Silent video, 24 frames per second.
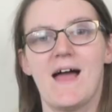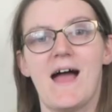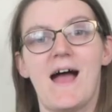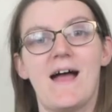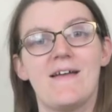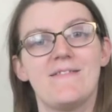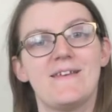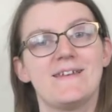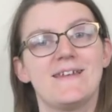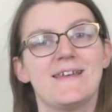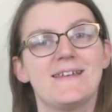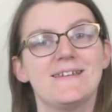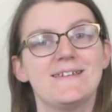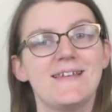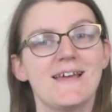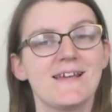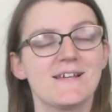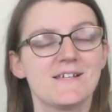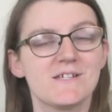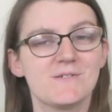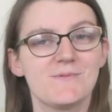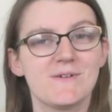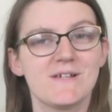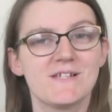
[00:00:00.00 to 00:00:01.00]
And then in
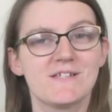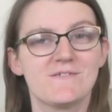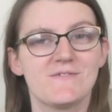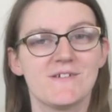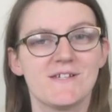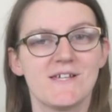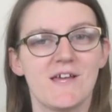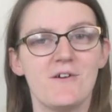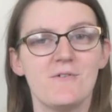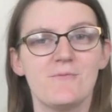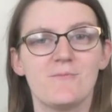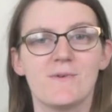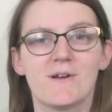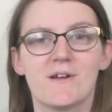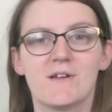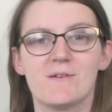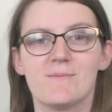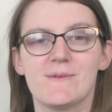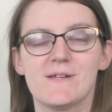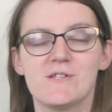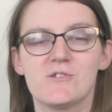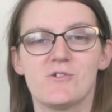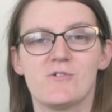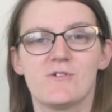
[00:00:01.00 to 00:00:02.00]
next week's video, we're going to
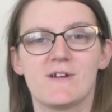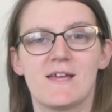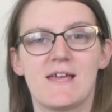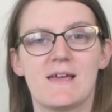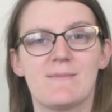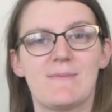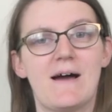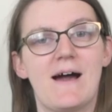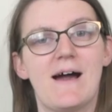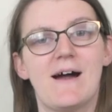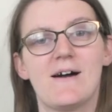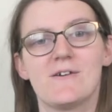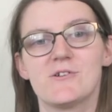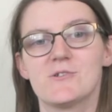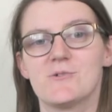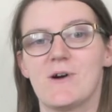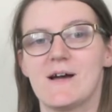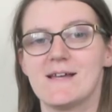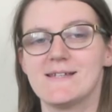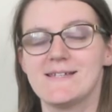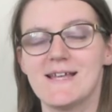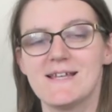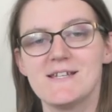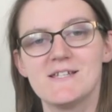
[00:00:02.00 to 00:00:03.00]
be talking about how to
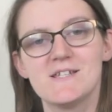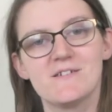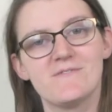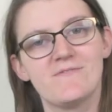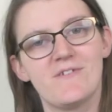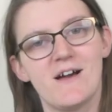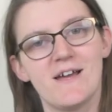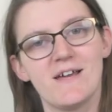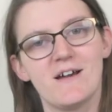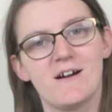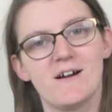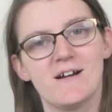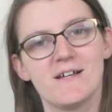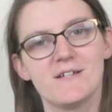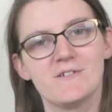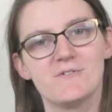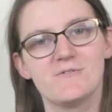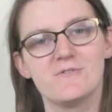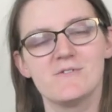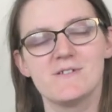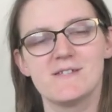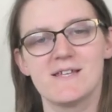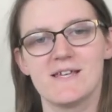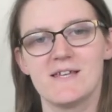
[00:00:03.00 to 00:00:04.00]
identify
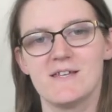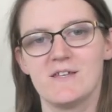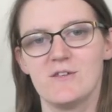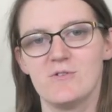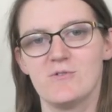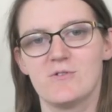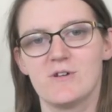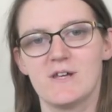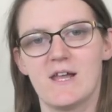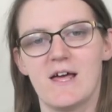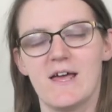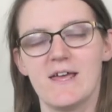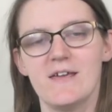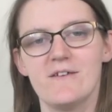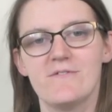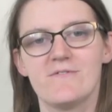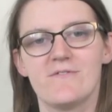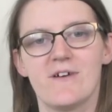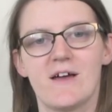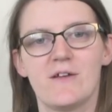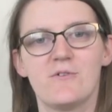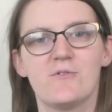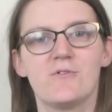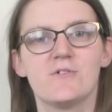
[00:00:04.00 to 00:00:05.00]
idols in your life,
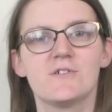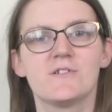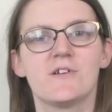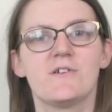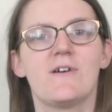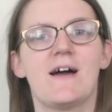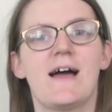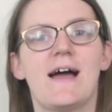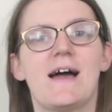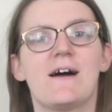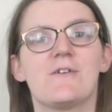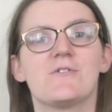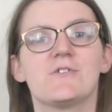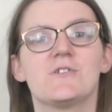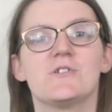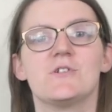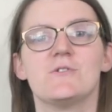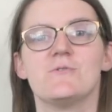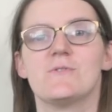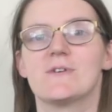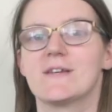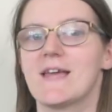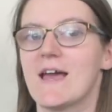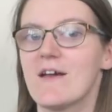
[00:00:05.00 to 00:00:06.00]
and also how
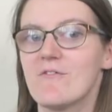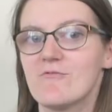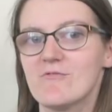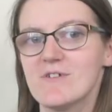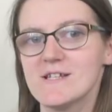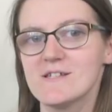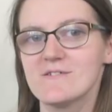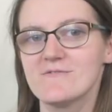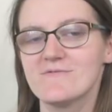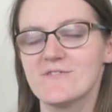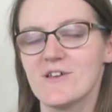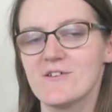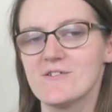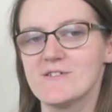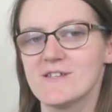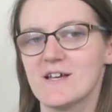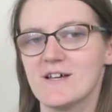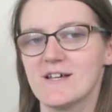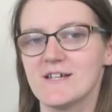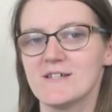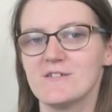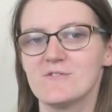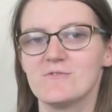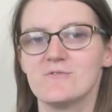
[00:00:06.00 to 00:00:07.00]
to get rid of those
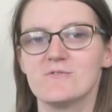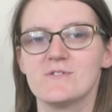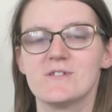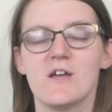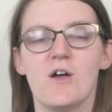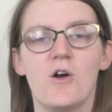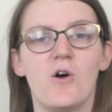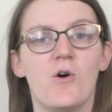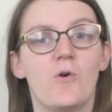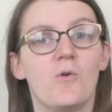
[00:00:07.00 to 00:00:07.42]
idols,